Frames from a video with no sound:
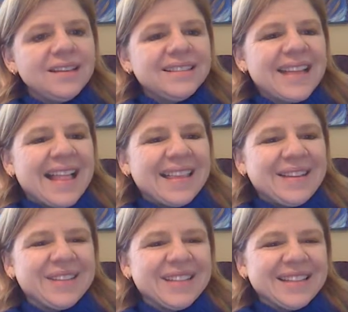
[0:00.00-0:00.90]

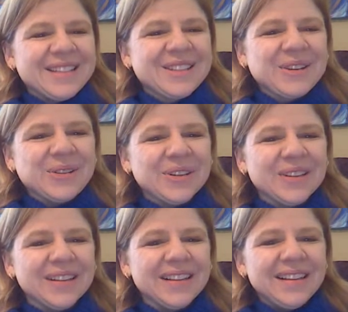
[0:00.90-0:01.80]
Sally was at
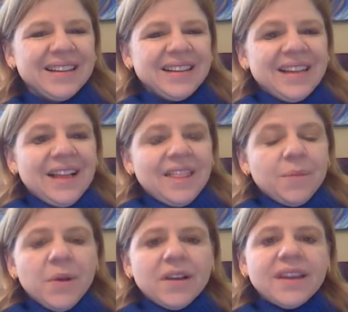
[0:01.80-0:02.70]
school.
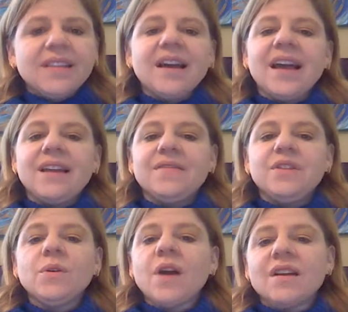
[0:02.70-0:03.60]
The parking lot had a
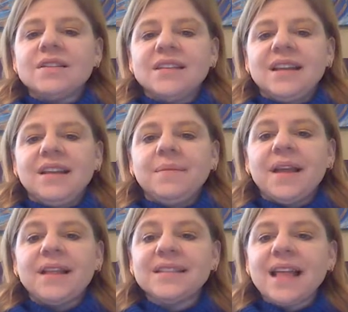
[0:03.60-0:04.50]
few cars in it,
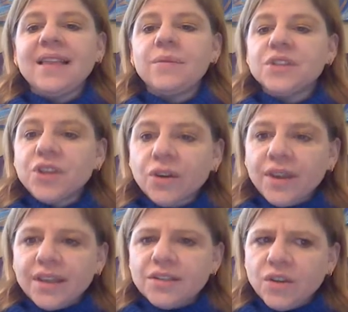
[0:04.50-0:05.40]
and Sally was
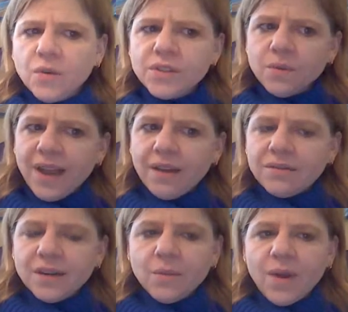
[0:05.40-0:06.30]
curious who was
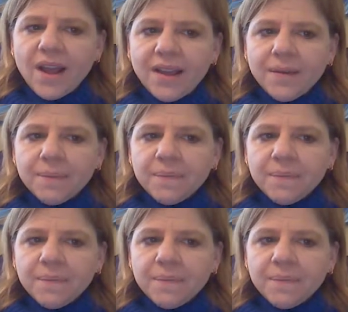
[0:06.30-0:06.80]
around and why.